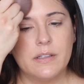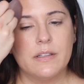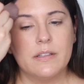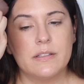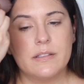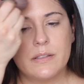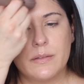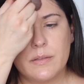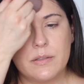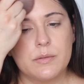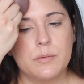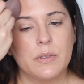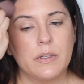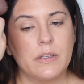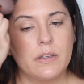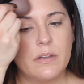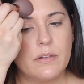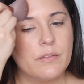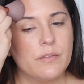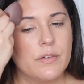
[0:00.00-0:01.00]
So it's
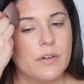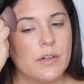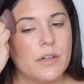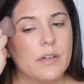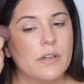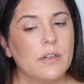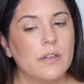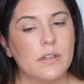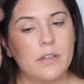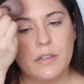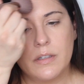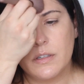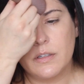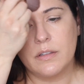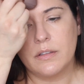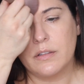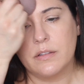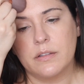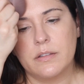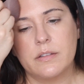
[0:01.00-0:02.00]
really good for
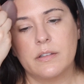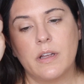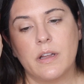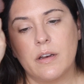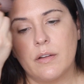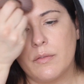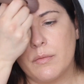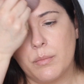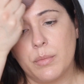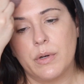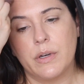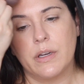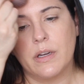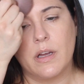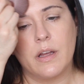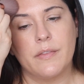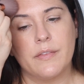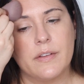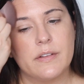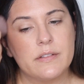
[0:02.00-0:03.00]
just kind of putting
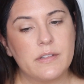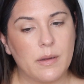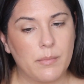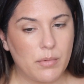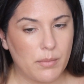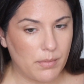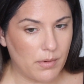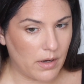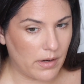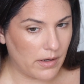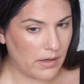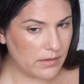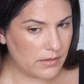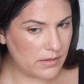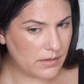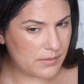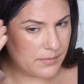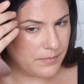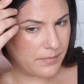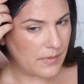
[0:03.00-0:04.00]
on this type of product.